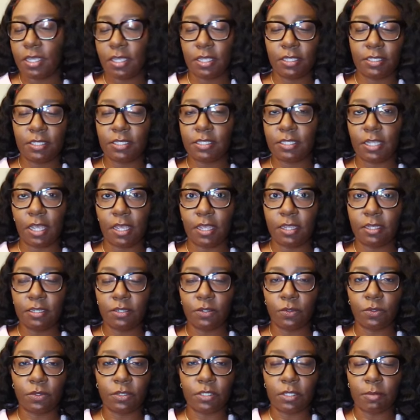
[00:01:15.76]
set
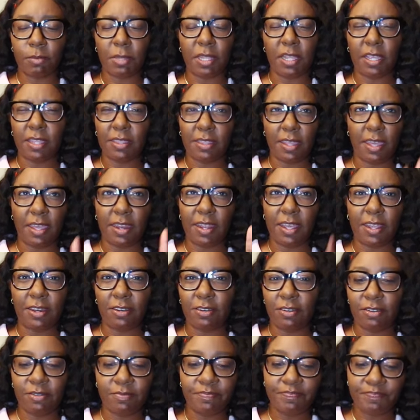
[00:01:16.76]
or something like that. I
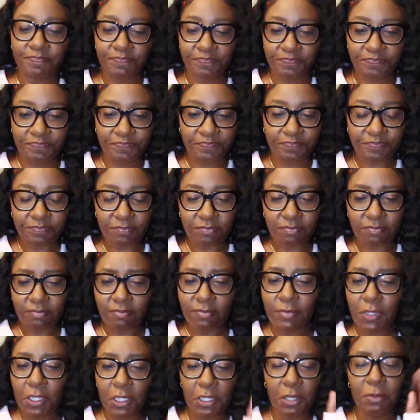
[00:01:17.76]
don't know.
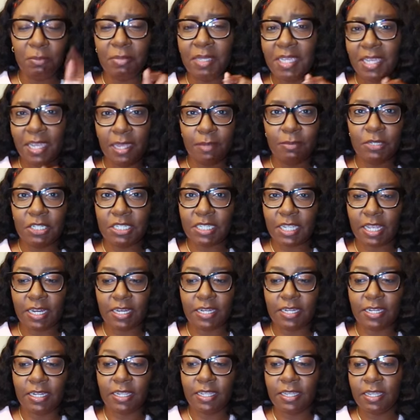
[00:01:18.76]
But yeah, I'm just
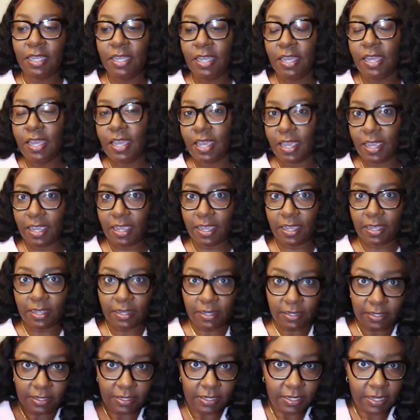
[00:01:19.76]
editing
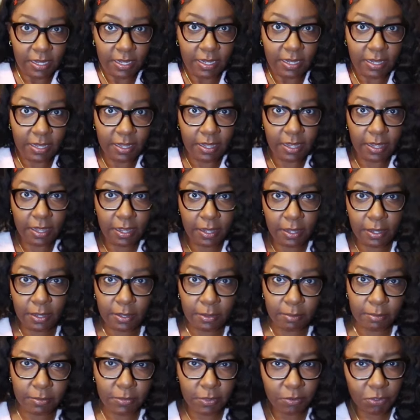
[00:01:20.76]
and
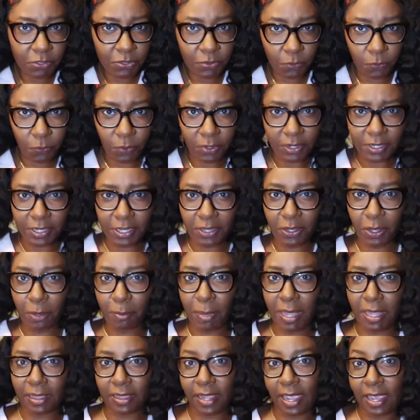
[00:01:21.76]
um, working on
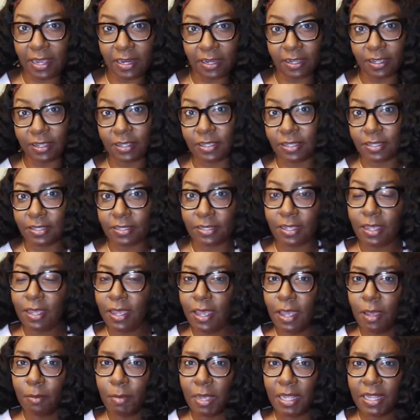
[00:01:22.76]
my lighting because
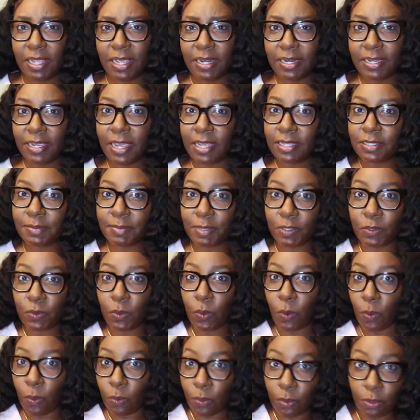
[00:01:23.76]
my lighting has been
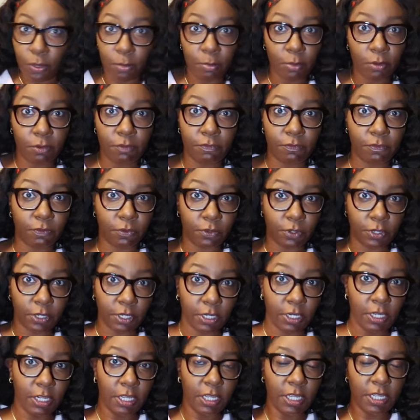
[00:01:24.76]
horrible
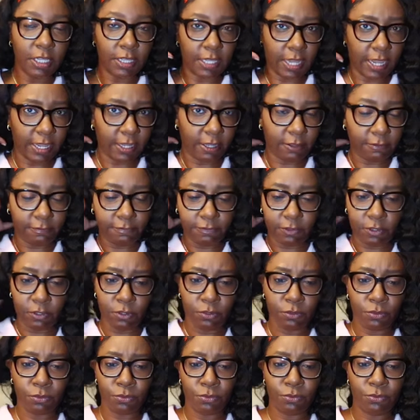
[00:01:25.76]
for like a
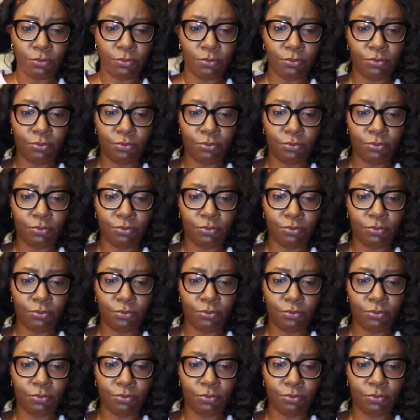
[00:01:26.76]
few